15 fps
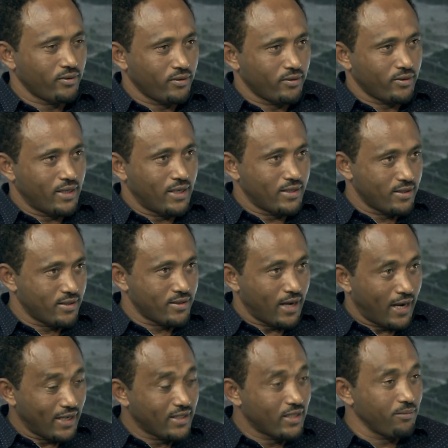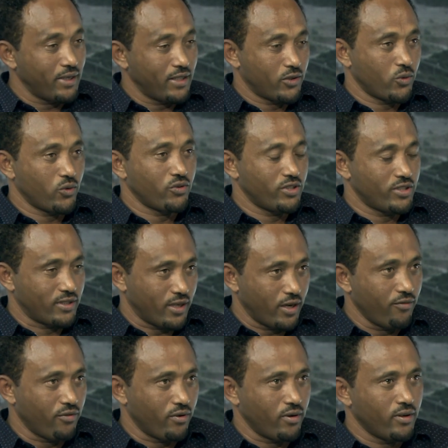That is the ultimate source, is
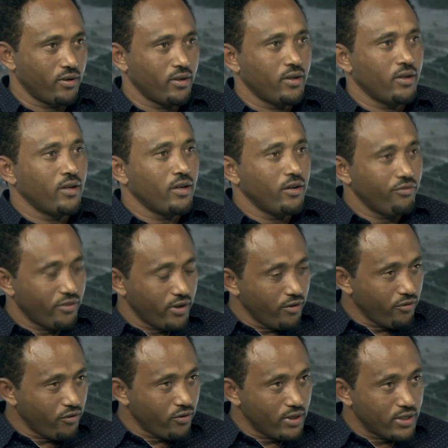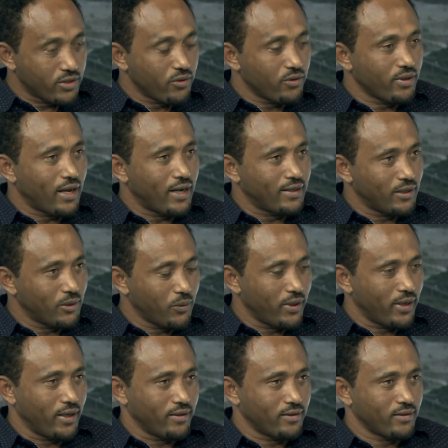rainfall. If rainfall is not
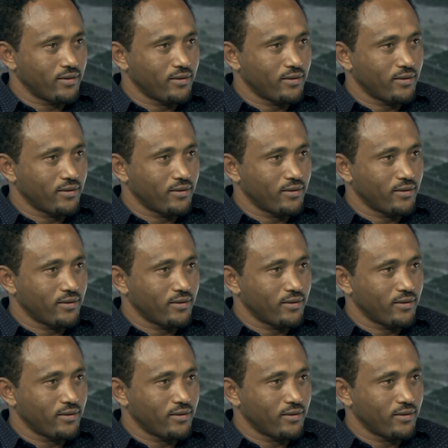adequate,